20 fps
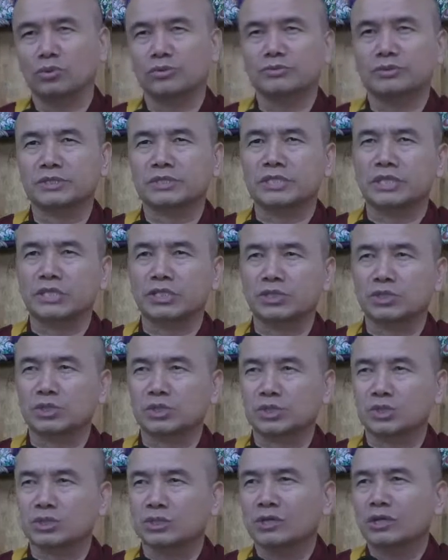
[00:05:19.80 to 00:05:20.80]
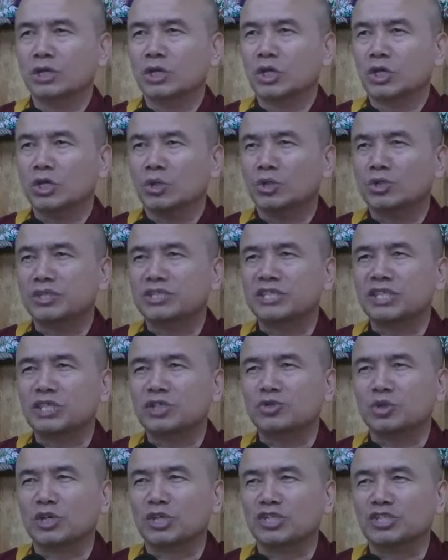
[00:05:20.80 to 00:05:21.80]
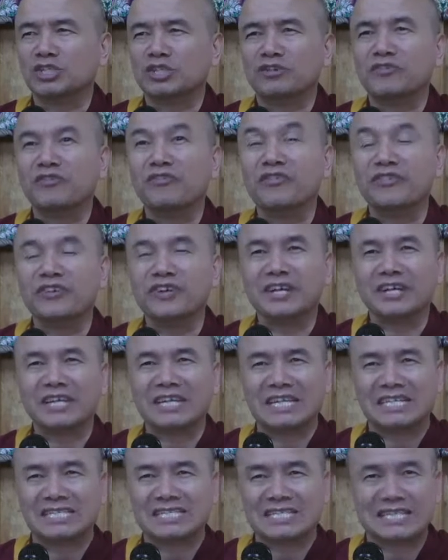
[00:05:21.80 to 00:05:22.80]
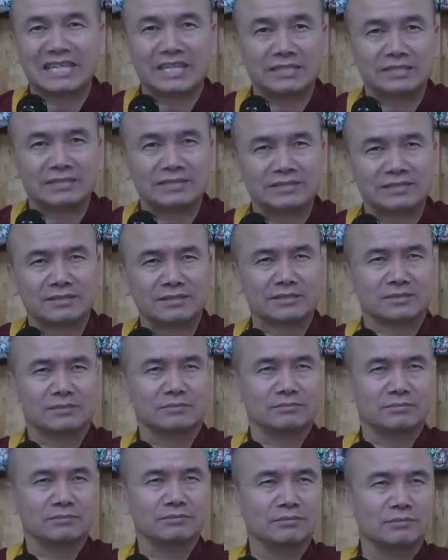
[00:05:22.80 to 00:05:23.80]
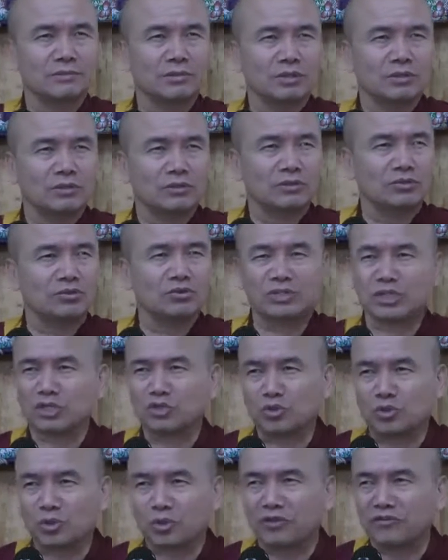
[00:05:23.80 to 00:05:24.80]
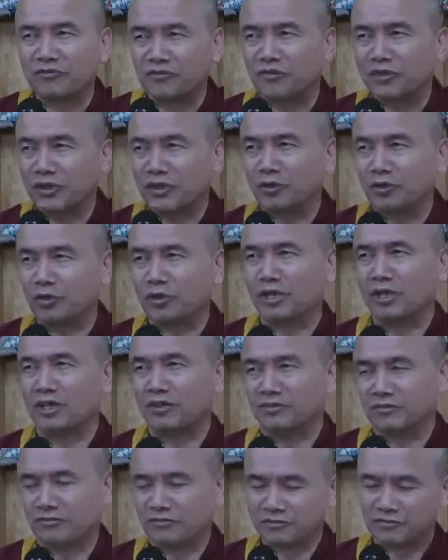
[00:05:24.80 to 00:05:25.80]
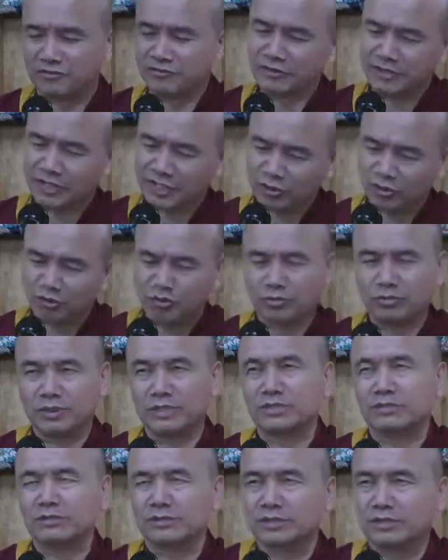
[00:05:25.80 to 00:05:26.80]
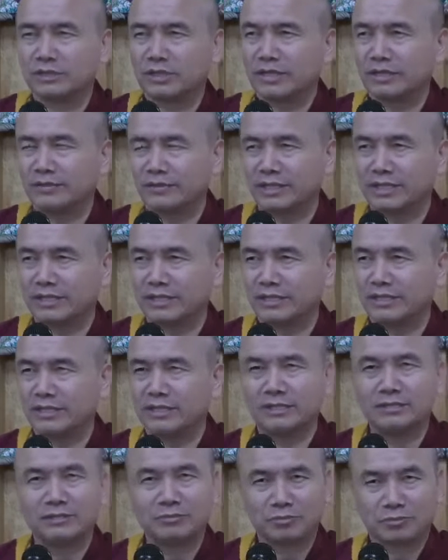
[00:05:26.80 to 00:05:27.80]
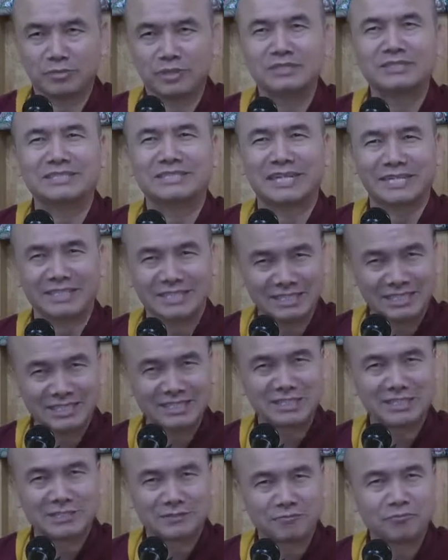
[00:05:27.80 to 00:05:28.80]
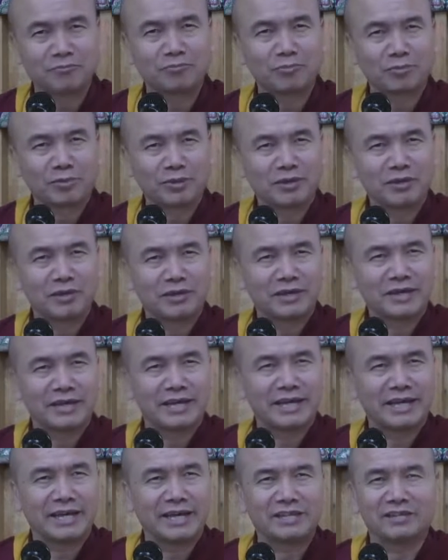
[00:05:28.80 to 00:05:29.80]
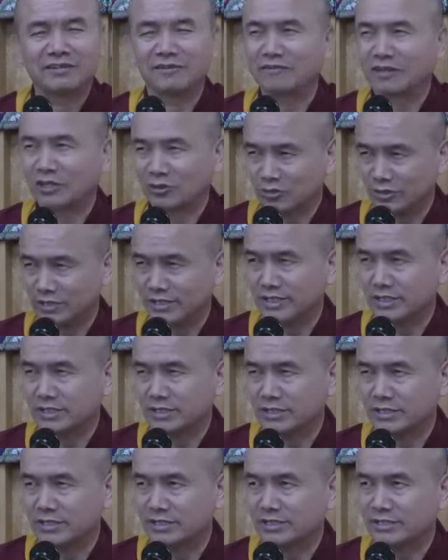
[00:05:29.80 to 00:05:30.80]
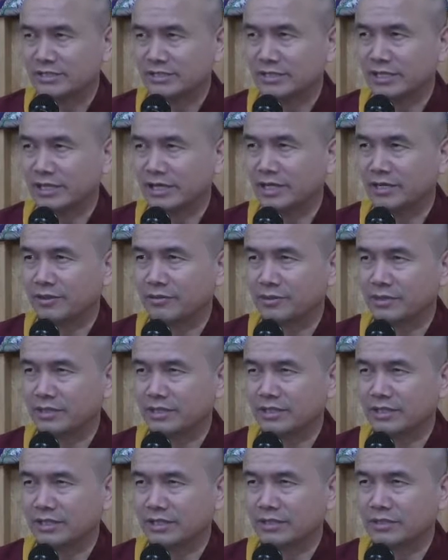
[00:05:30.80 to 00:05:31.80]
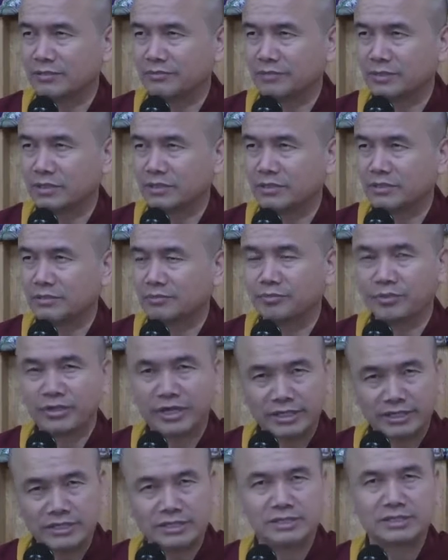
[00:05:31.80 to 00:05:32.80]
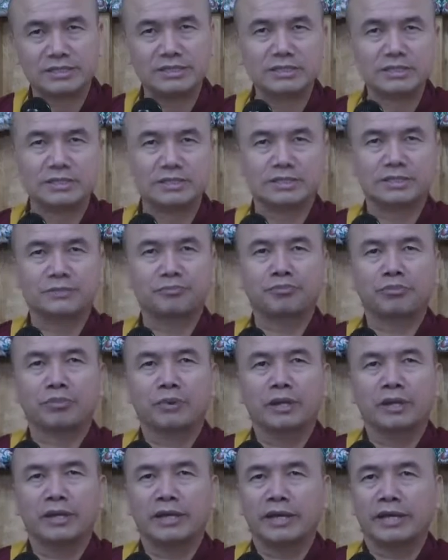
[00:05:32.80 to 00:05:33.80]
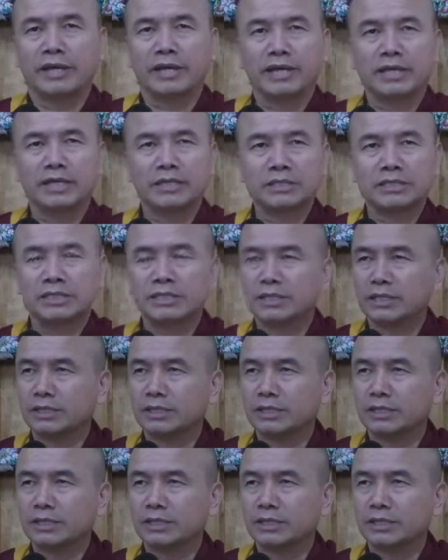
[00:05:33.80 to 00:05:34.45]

seeks to achieve fearlessness, who does not want fear in your life, then you must study this and reflect on this and to practice this. And